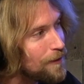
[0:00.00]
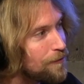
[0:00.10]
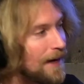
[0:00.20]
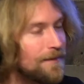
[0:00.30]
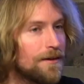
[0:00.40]
The
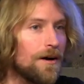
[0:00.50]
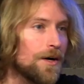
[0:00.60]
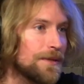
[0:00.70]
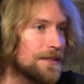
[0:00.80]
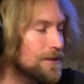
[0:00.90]
fact that
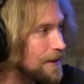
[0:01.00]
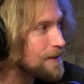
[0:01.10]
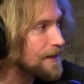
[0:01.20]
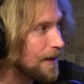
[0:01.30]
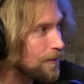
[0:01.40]
oh, it's
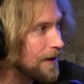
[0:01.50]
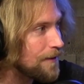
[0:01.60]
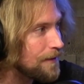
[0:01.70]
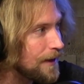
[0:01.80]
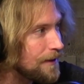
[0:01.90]
it's now aware
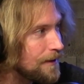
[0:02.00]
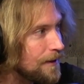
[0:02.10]
of that.